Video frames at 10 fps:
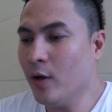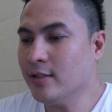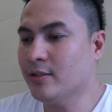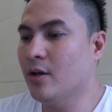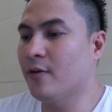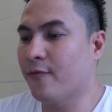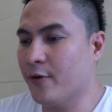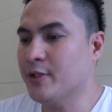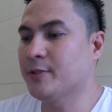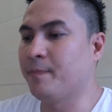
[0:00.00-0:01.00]
was your
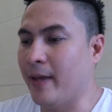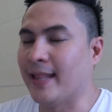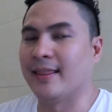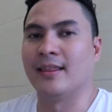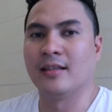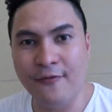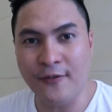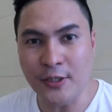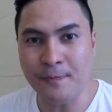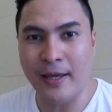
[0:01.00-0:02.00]
first pet?
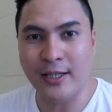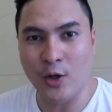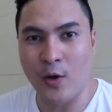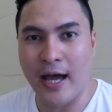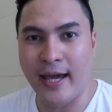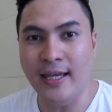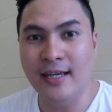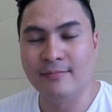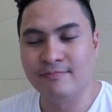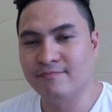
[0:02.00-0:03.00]
First pet ko ay
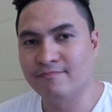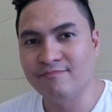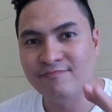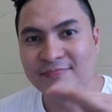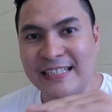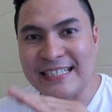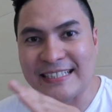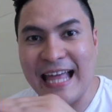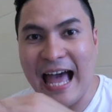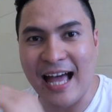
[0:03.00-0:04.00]

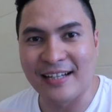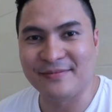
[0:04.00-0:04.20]
isda.